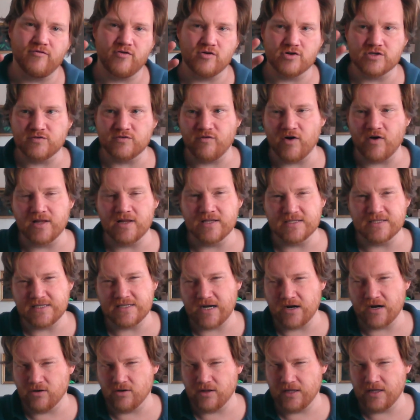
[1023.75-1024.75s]
first
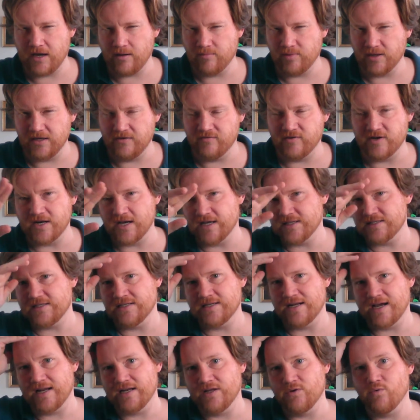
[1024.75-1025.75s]
voluntarily, I believe, in
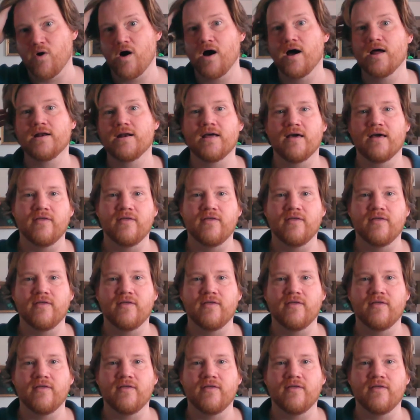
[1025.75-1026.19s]
1991.